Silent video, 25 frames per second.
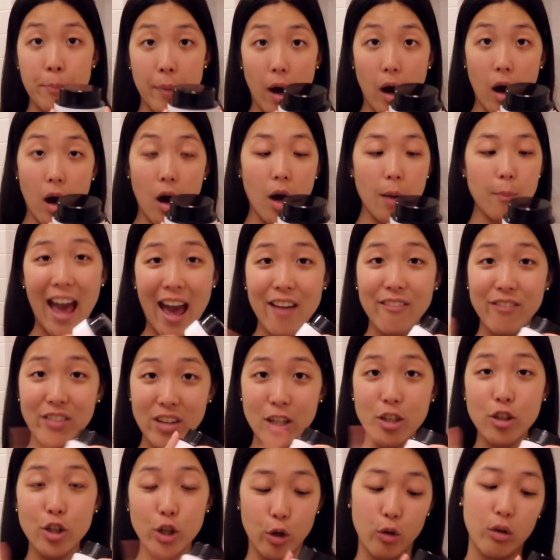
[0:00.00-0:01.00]
Balm
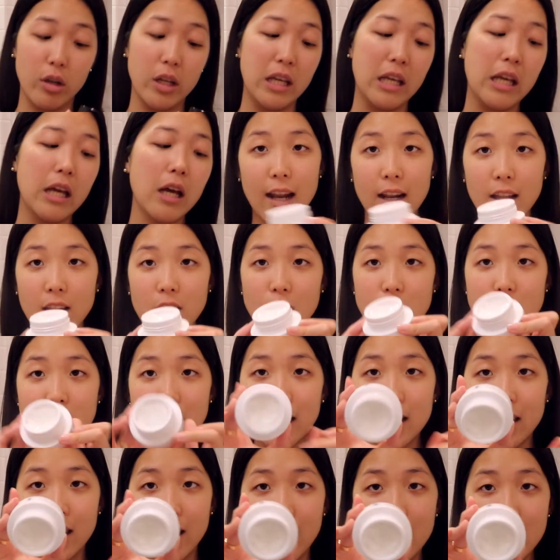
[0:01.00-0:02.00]
Heavy Duty. It looks
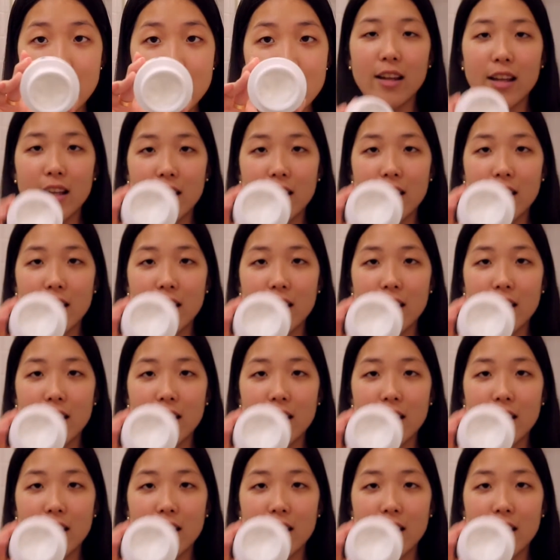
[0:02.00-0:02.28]
like this.